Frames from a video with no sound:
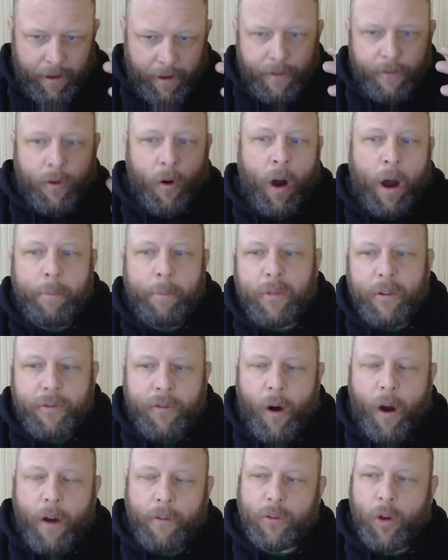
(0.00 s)
for up to
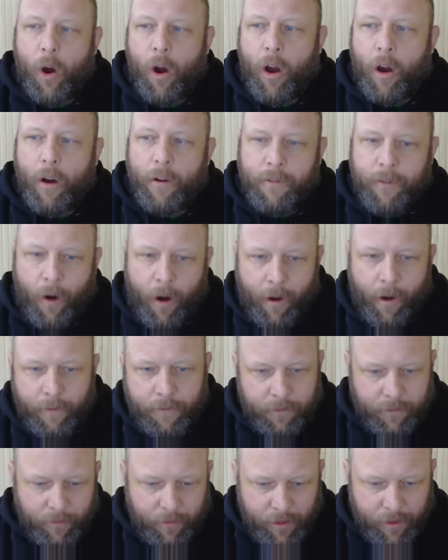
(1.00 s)
five
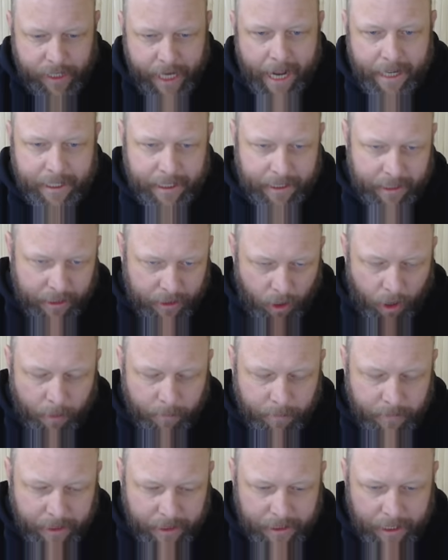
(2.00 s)
chats at a
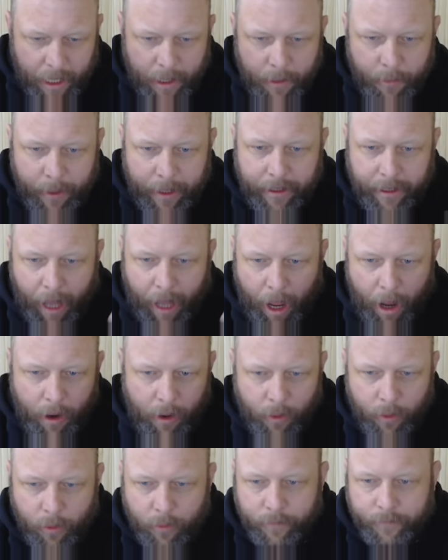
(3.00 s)
time, just so we
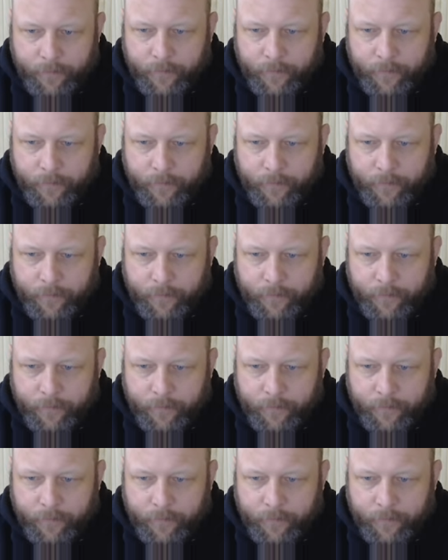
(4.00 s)
know